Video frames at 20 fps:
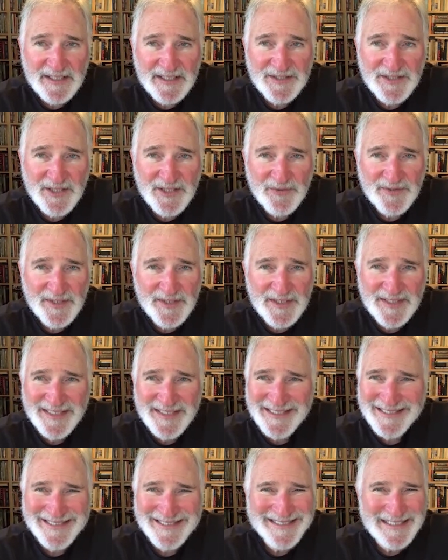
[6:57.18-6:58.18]
So this
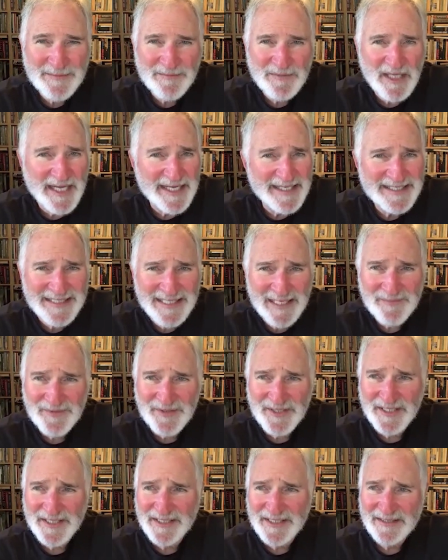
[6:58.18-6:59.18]
didn't seem like
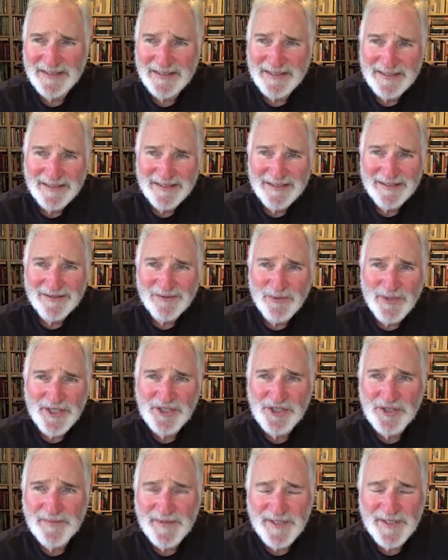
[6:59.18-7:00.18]
something we
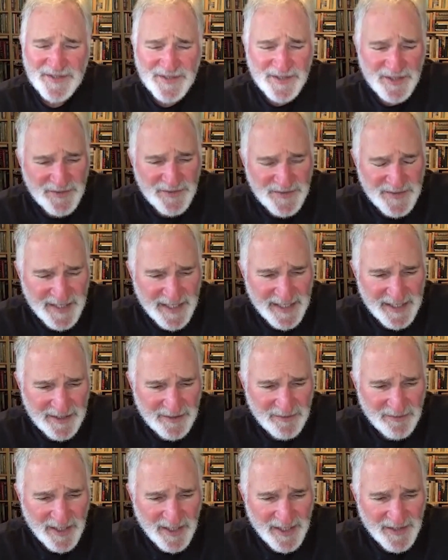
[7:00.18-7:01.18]
should be
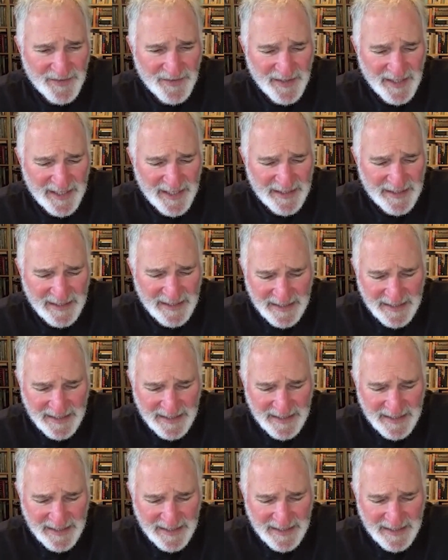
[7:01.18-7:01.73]
associated with. And